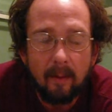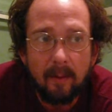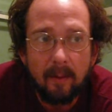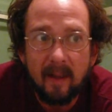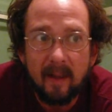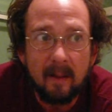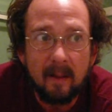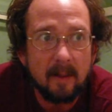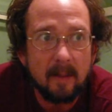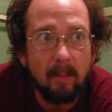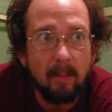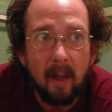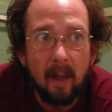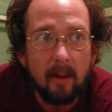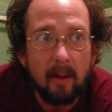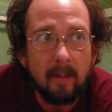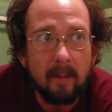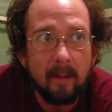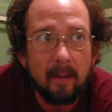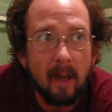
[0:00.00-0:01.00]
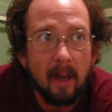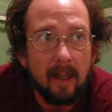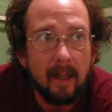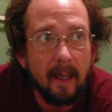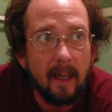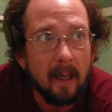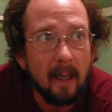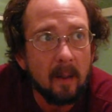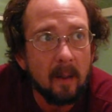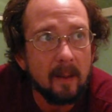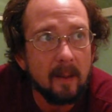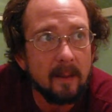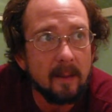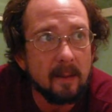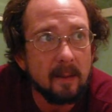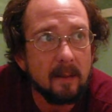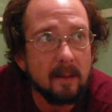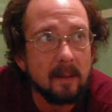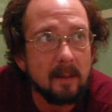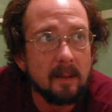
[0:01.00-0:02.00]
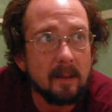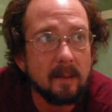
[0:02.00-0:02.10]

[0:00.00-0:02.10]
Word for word: thing that's bothering me right now is,